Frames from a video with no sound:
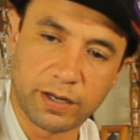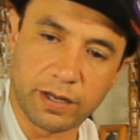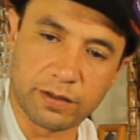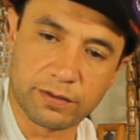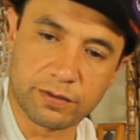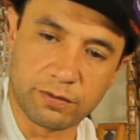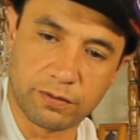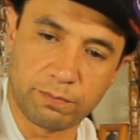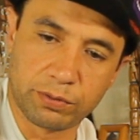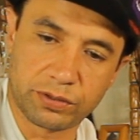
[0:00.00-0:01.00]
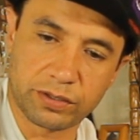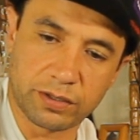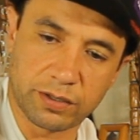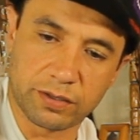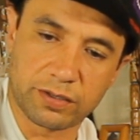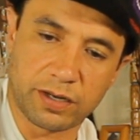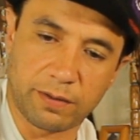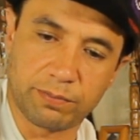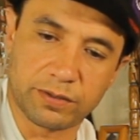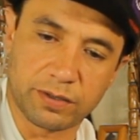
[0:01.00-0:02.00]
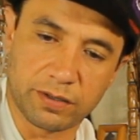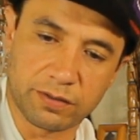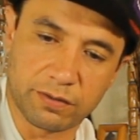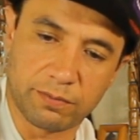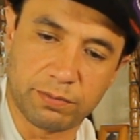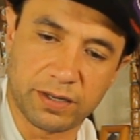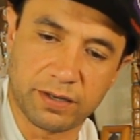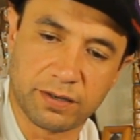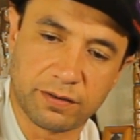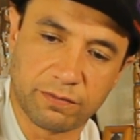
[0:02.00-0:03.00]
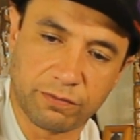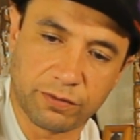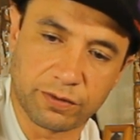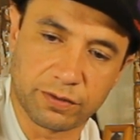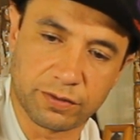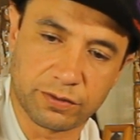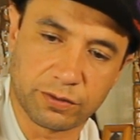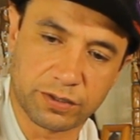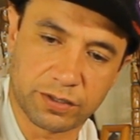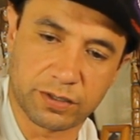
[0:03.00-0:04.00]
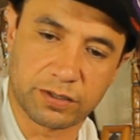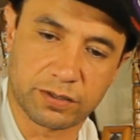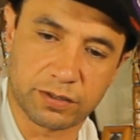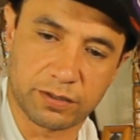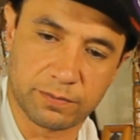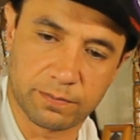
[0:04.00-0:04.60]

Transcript: And so pushing on the top is also a button for joysticks.